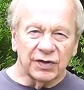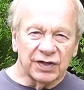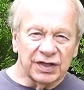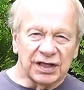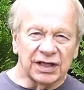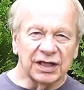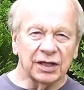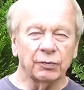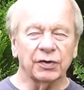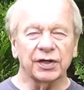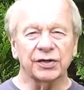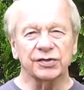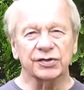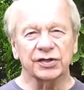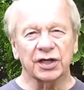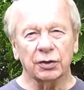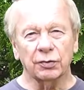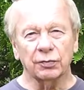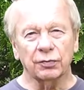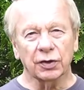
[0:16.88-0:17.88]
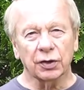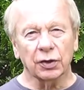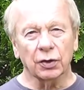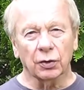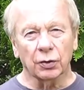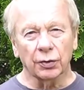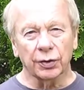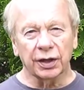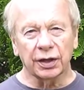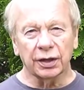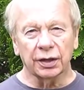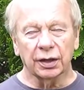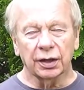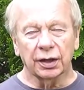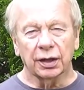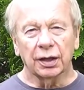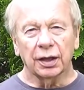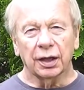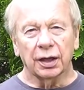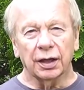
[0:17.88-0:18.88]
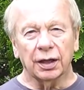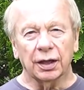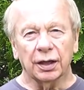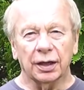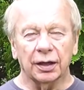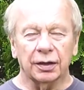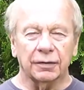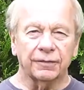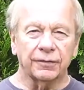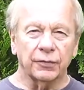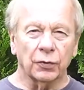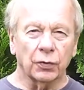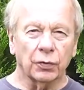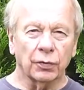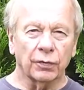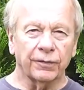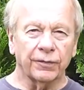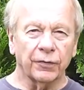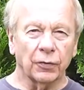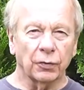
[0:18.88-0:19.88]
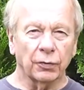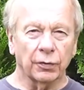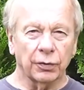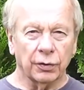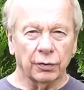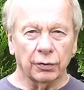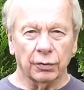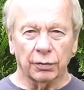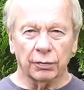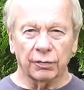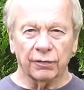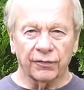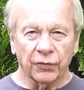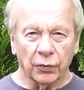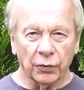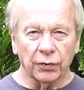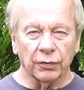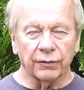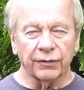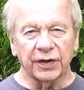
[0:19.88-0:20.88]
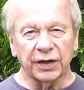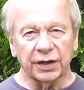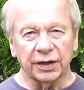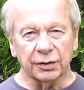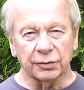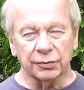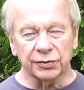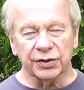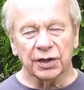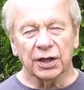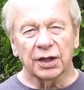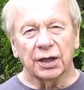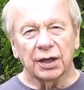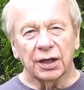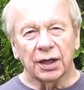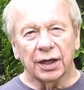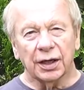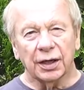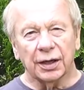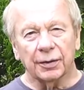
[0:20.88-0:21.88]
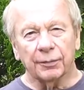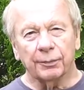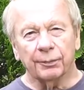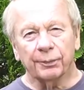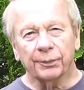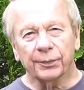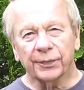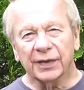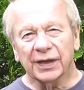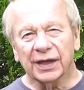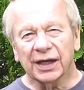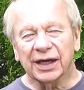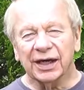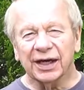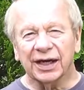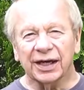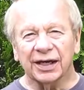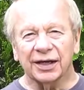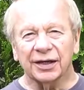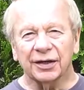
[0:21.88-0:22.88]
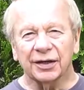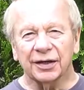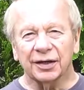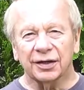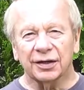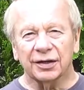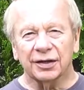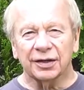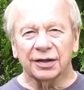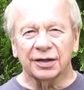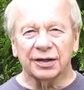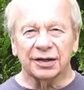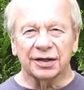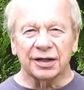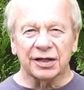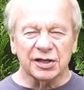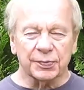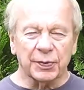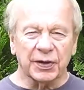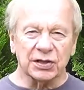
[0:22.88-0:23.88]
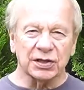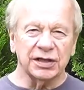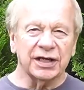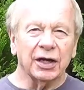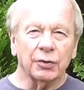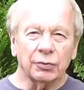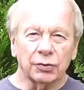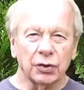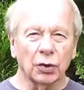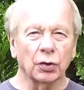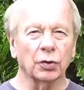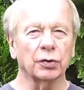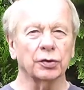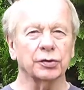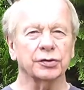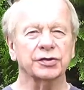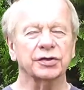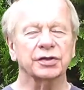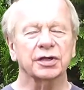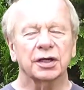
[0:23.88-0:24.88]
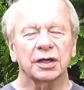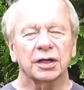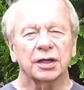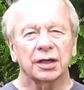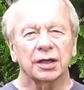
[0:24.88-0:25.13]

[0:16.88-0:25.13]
dealing with sound recording for your videos, and especially outdoors.